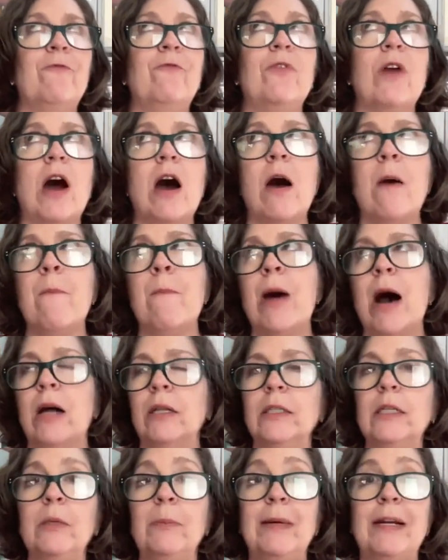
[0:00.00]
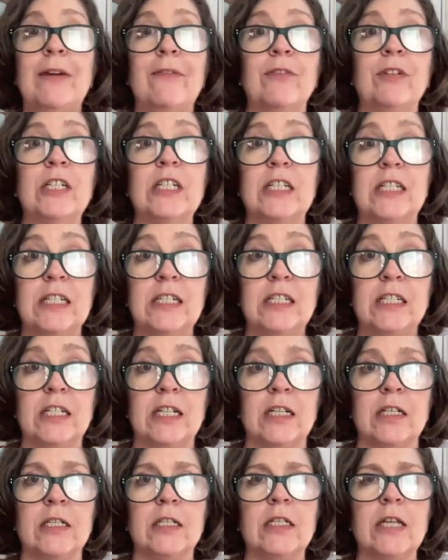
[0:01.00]
from a little bit of a
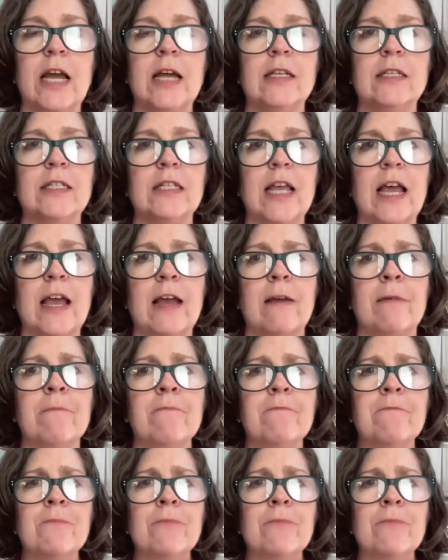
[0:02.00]
distance and say